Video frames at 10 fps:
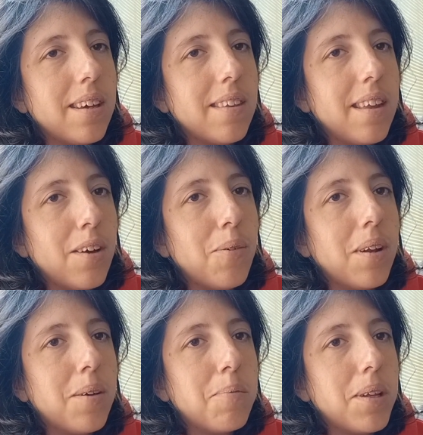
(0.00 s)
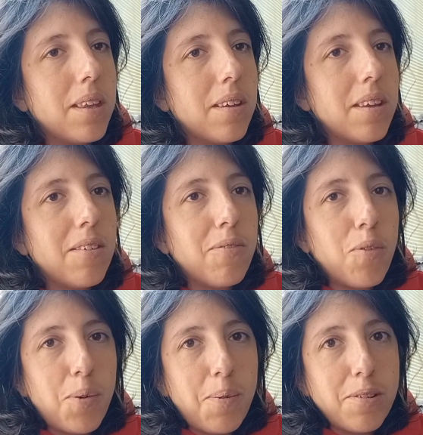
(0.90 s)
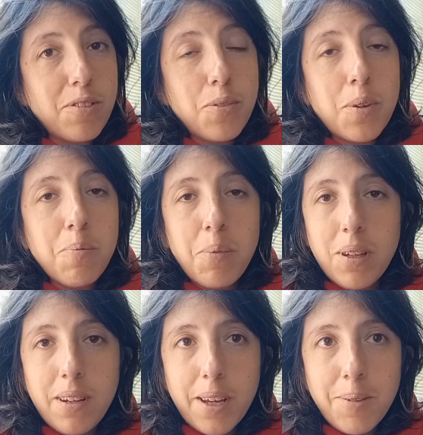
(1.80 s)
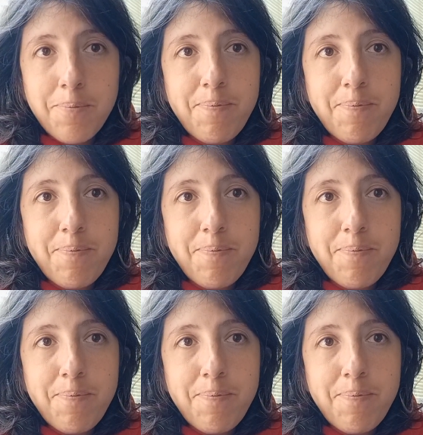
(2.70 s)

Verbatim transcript: and that one I'm really looking forward to completing.